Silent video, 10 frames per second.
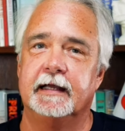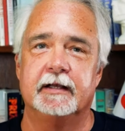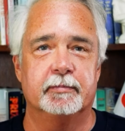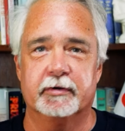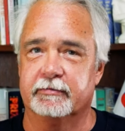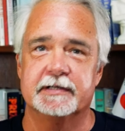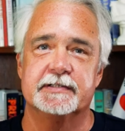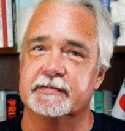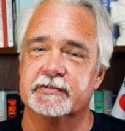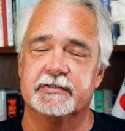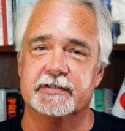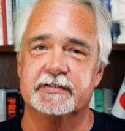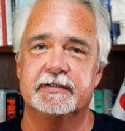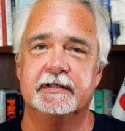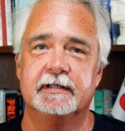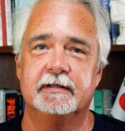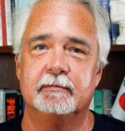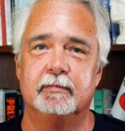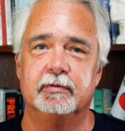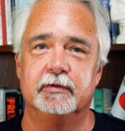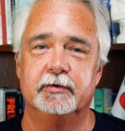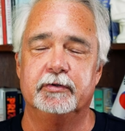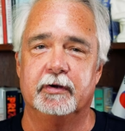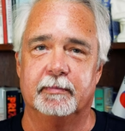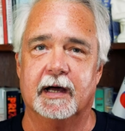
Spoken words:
And the progressives just blew their